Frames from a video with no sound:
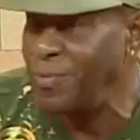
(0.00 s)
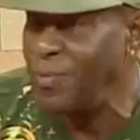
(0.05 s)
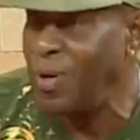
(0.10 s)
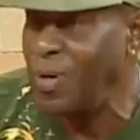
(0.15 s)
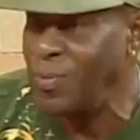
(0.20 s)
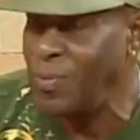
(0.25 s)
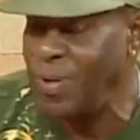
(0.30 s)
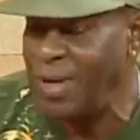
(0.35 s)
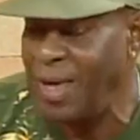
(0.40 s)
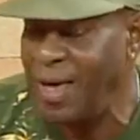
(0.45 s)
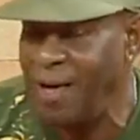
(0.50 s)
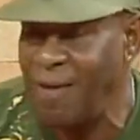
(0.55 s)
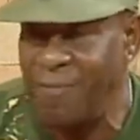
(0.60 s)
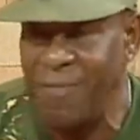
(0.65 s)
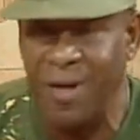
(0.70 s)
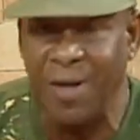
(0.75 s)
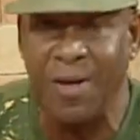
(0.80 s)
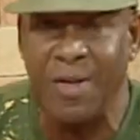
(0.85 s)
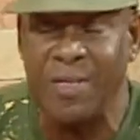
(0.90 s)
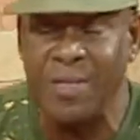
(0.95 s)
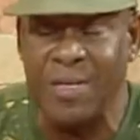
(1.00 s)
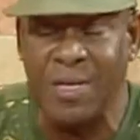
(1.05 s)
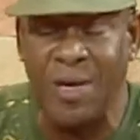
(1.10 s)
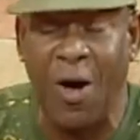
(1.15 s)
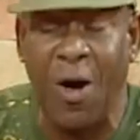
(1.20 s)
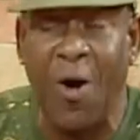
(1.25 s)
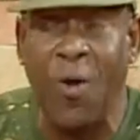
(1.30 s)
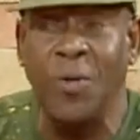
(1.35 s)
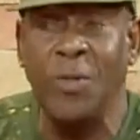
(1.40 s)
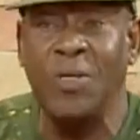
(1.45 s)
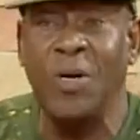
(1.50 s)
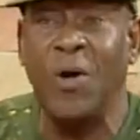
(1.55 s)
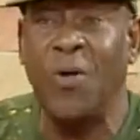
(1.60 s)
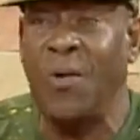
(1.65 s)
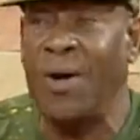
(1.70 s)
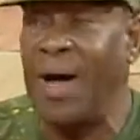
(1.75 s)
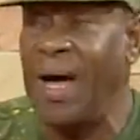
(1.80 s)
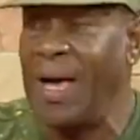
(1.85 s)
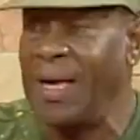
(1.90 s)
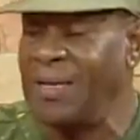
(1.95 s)
what we have because without
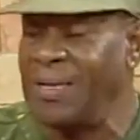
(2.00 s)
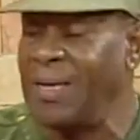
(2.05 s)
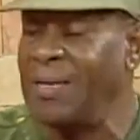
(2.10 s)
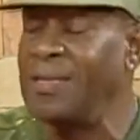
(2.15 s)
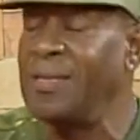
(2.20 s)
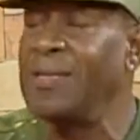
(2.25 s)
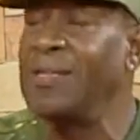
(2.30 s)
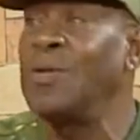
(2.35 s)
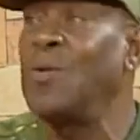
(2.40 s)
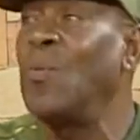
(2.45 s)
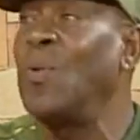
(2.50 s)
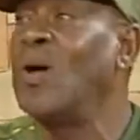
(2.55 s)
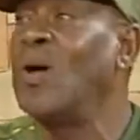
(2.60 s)
our identity, we